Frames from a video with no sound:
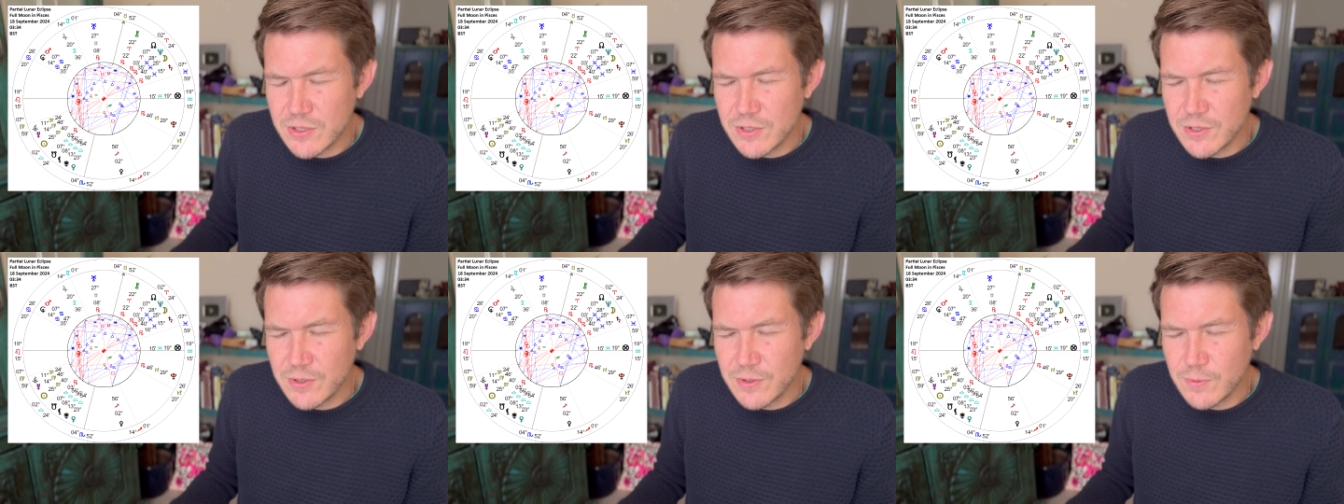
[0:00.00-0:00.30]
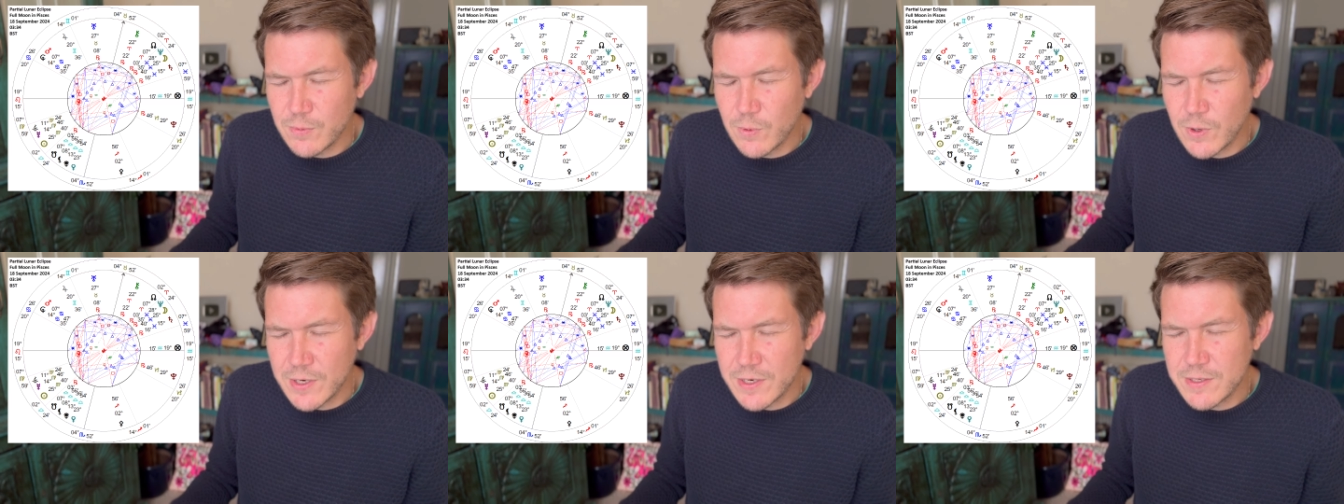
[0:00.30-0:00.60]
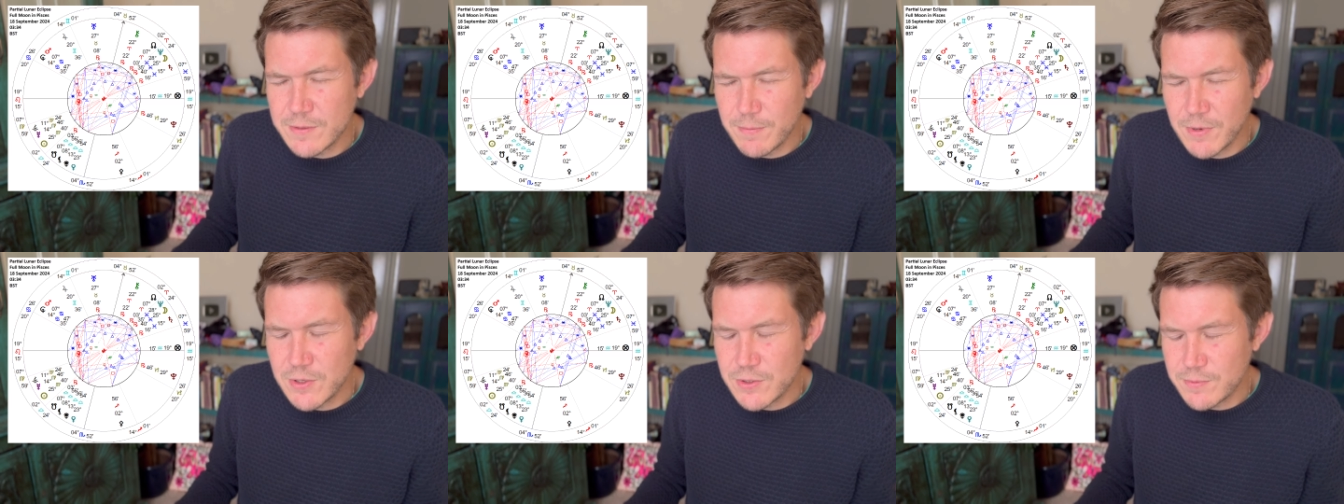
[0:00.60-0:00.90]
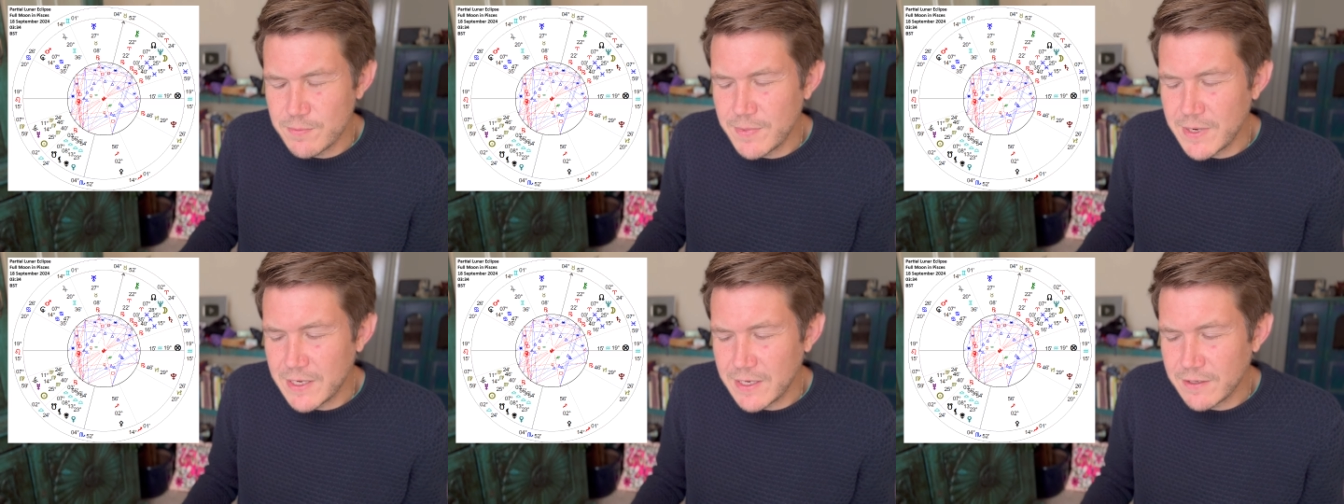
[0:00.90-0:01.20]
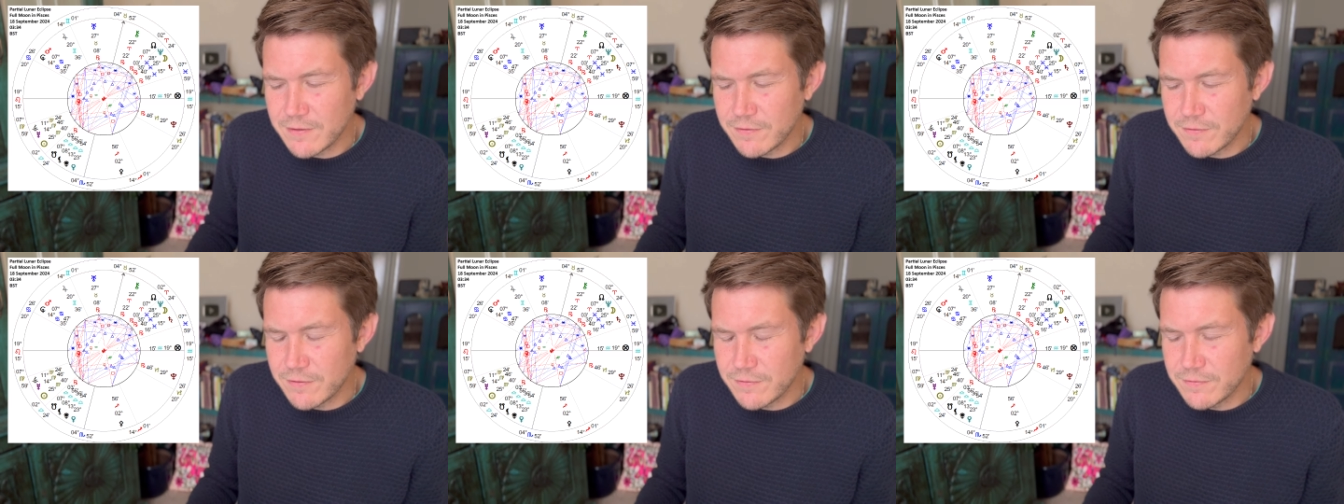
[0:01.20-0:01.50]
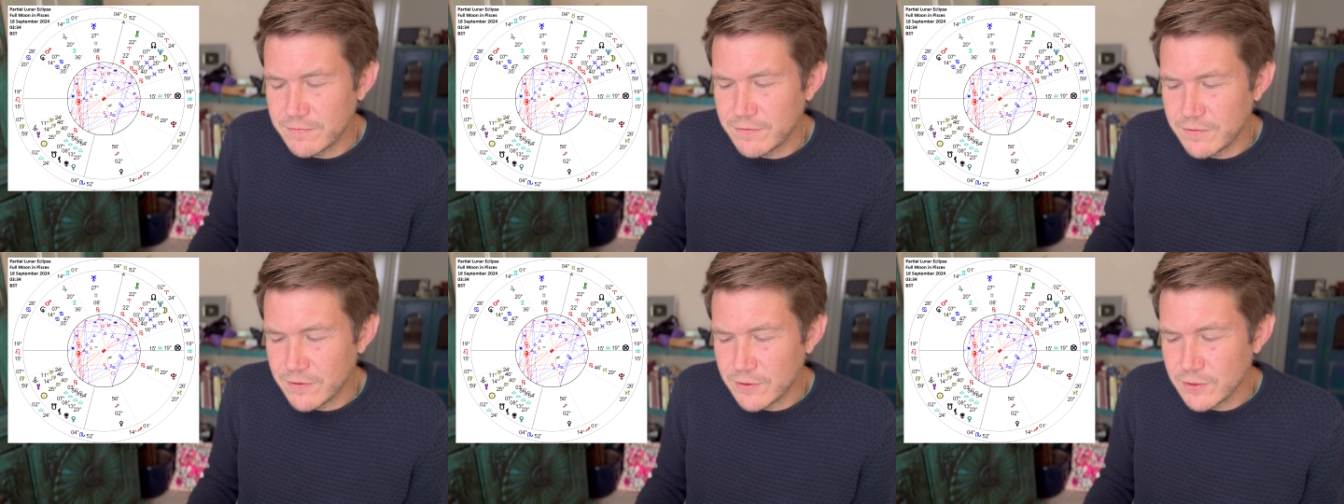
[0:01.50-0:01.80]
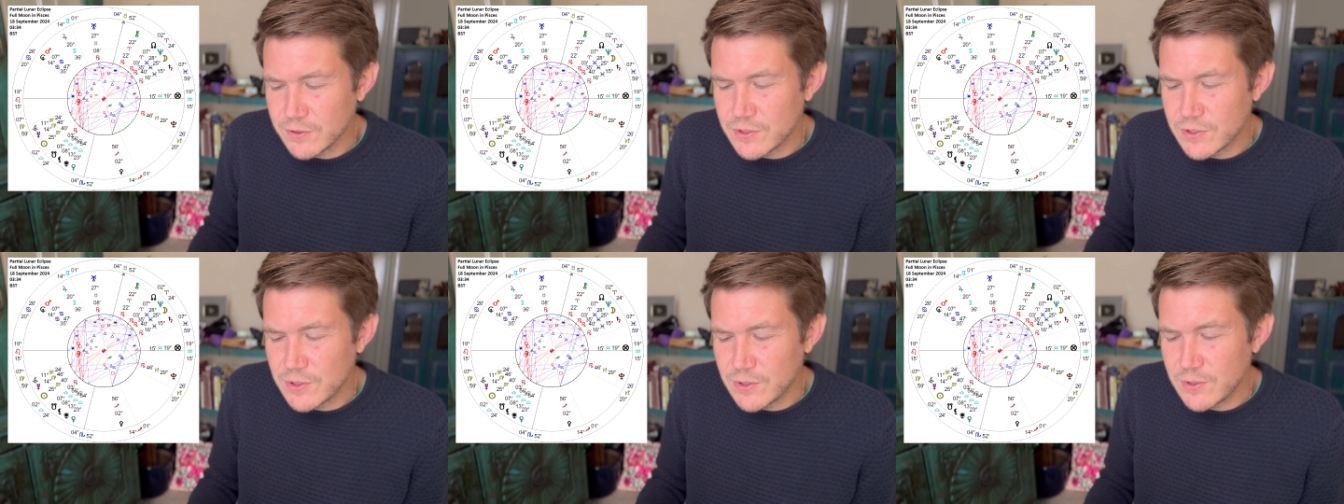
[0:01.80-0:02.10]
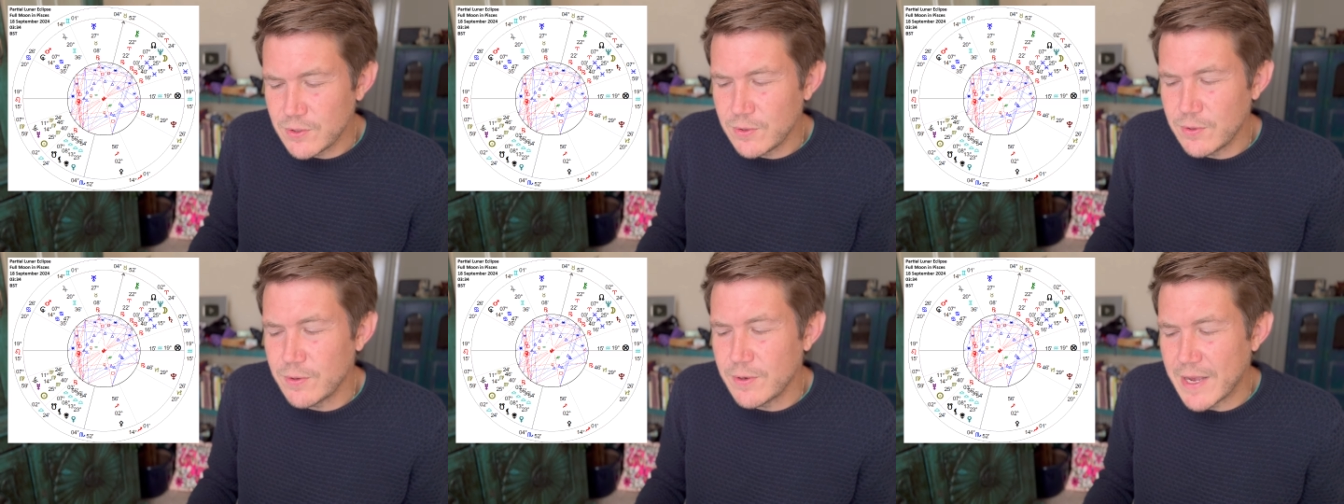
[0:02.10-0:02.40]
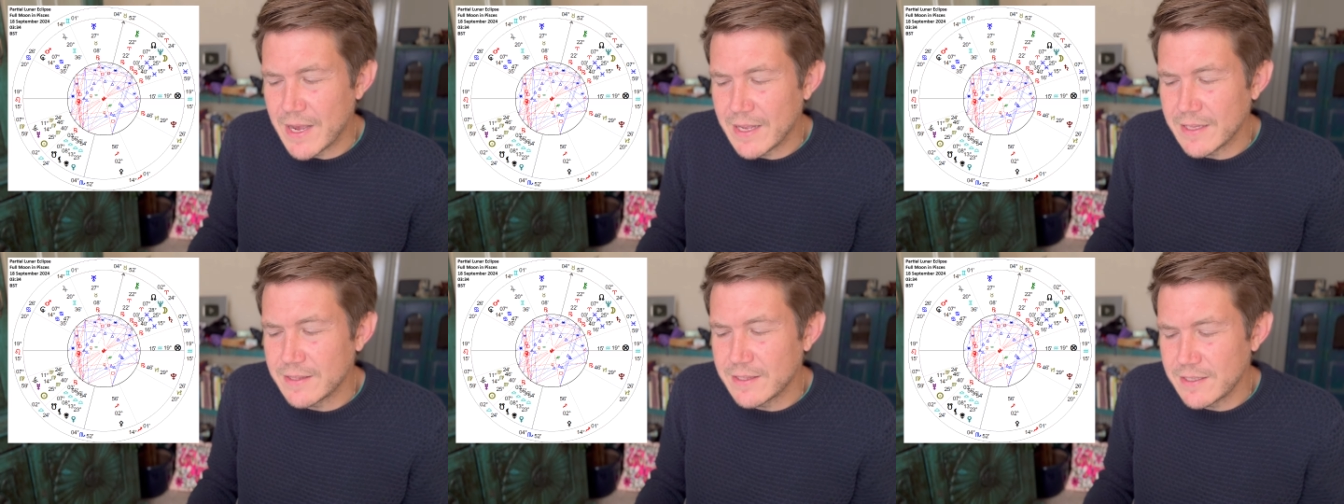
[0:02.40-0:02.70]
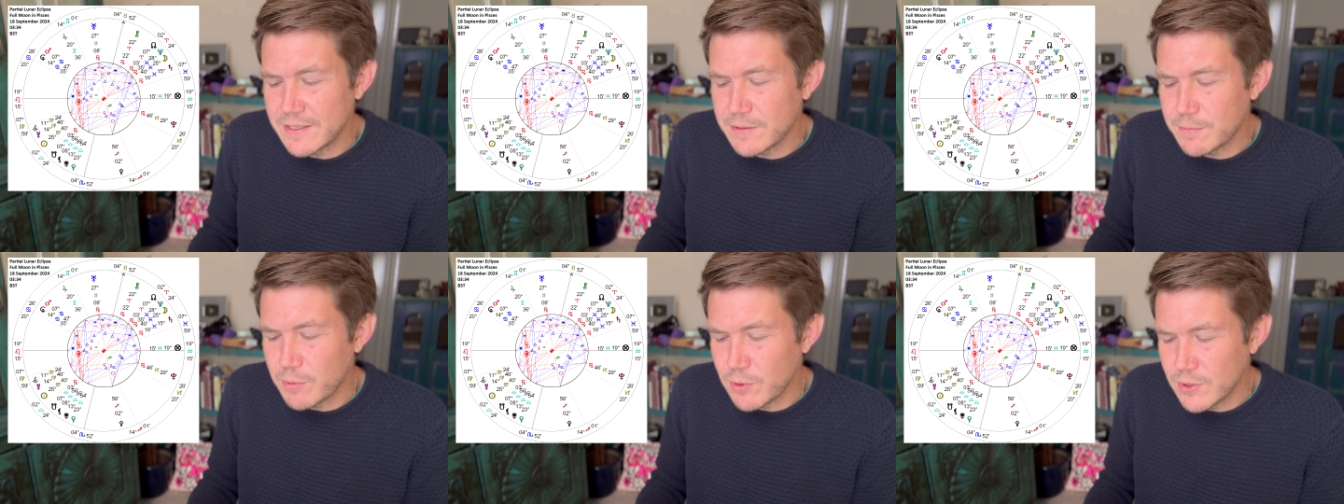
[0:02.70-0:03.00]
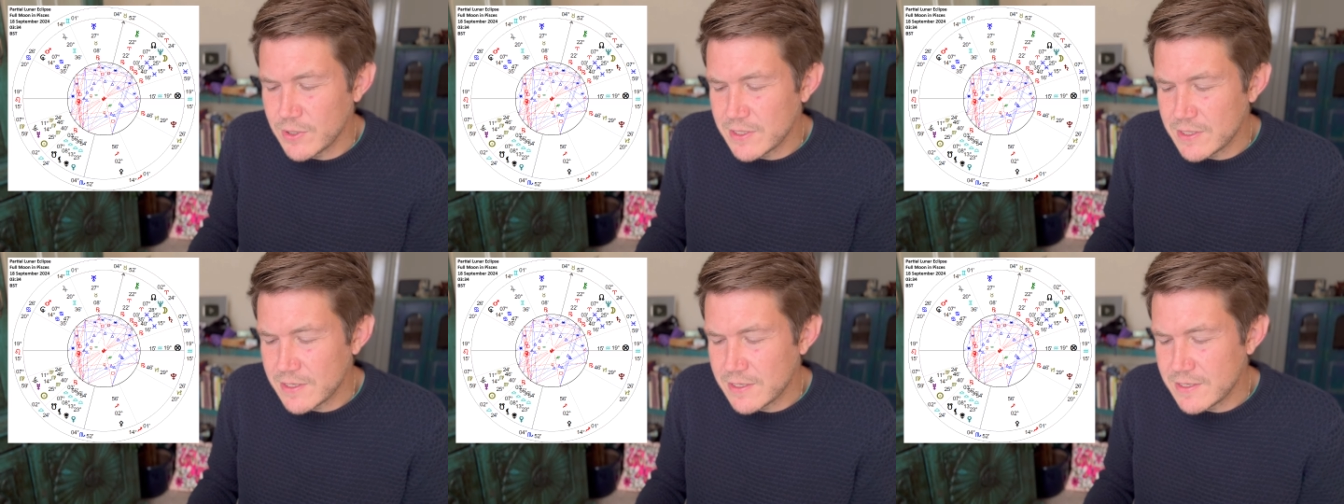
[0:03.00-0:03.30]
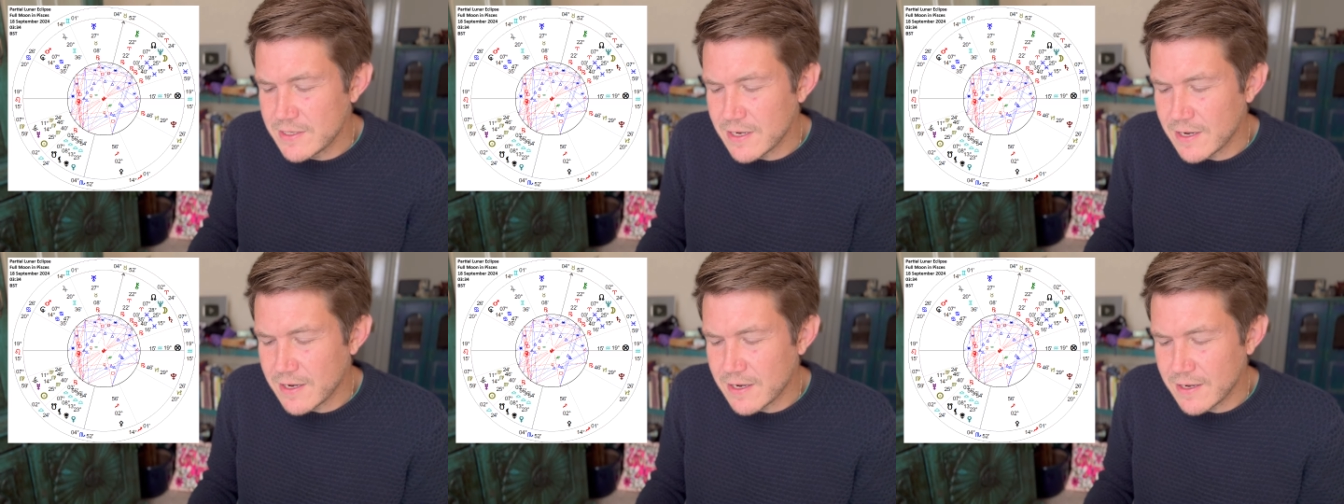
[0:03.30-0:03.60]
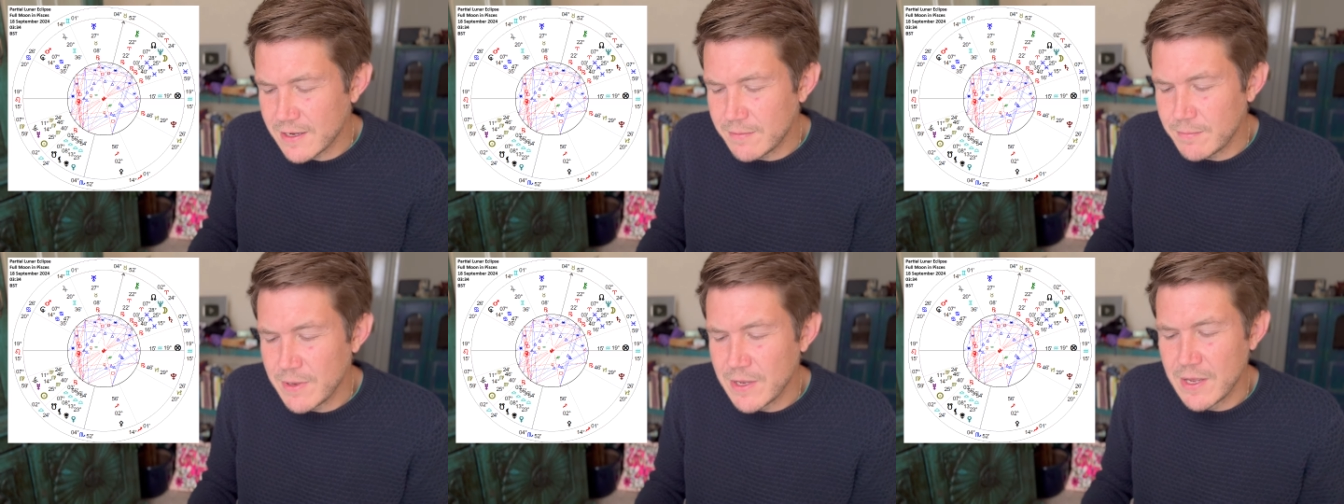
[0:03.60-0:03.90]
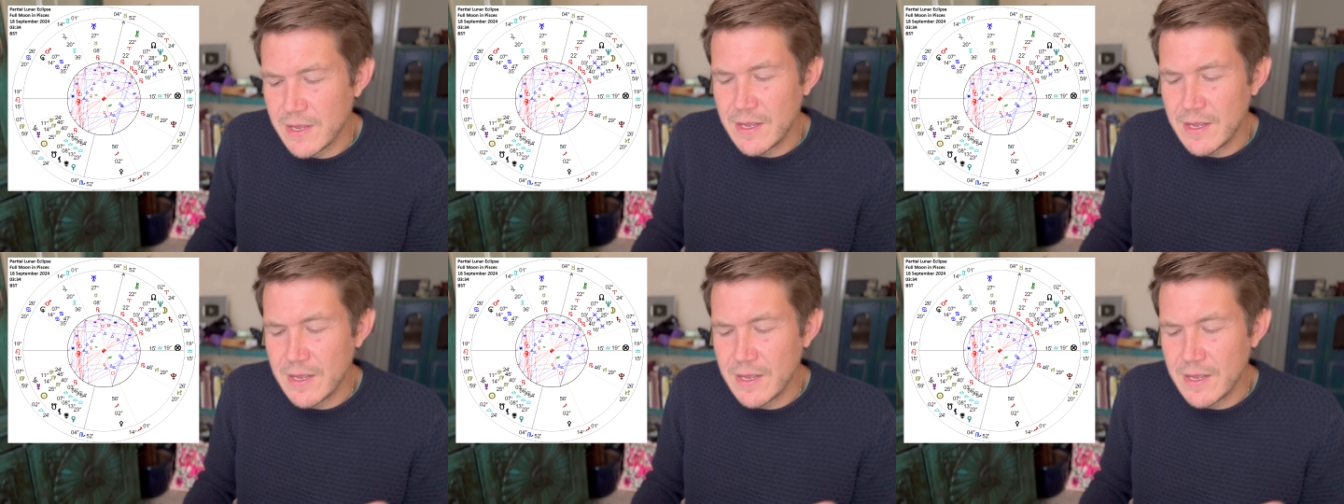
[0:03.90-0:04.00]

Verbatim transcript: to what is most meaningful to you at this point in time